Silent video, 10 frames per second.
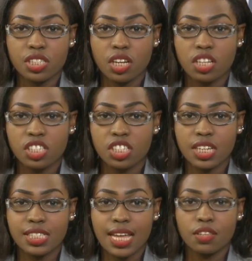
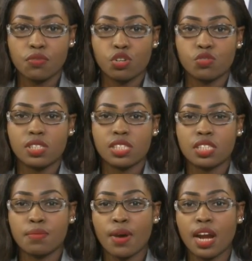contingents at the Rio
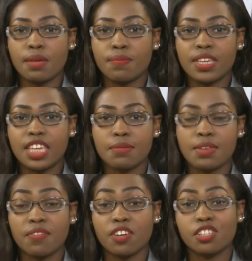2016 Paralympic Games
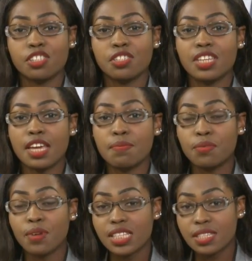have continued their
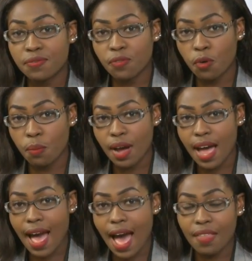impressive form
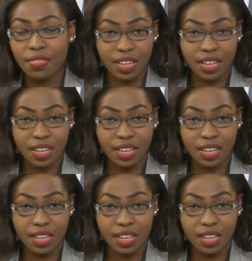at the